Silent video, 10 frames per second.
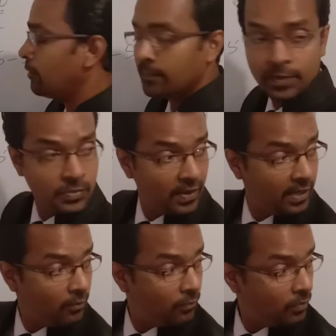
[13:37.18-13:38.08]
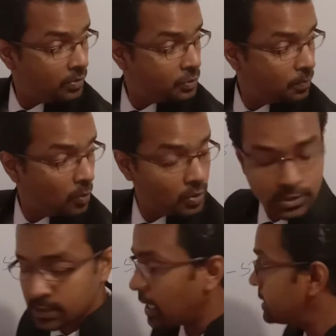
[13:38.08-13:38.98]
value to both
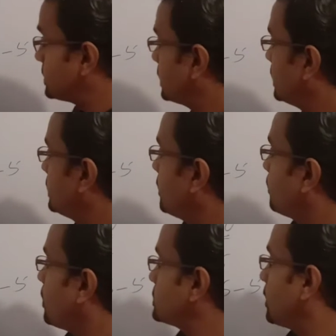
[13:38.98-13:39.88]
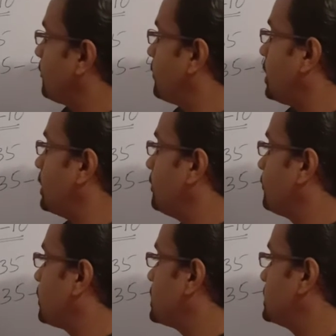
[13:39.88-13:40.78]
sides. Then positive
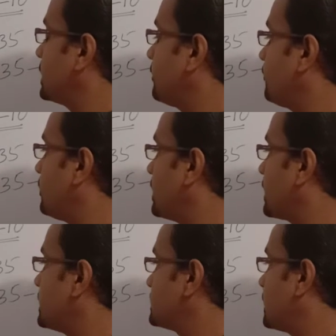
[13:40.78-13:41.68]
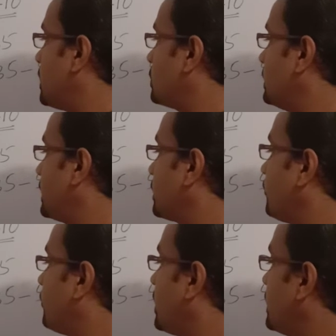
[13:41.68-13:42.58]
5, negative 5 cancel out. Negative
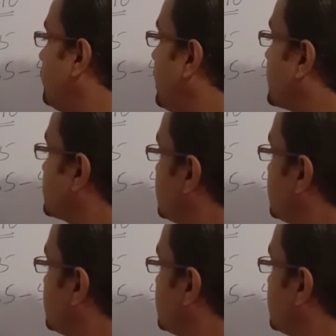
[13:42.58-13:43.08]
5x